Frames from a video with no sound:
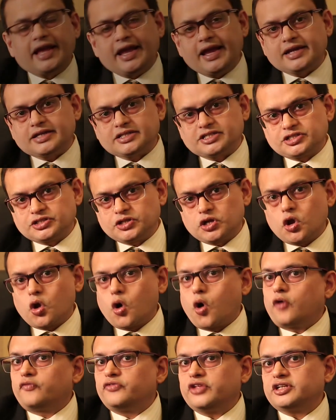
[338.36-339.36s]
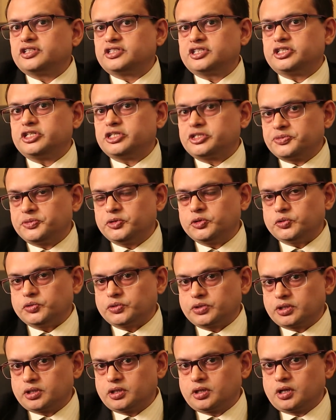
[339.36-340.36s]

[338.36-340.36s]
case of there is a dispute,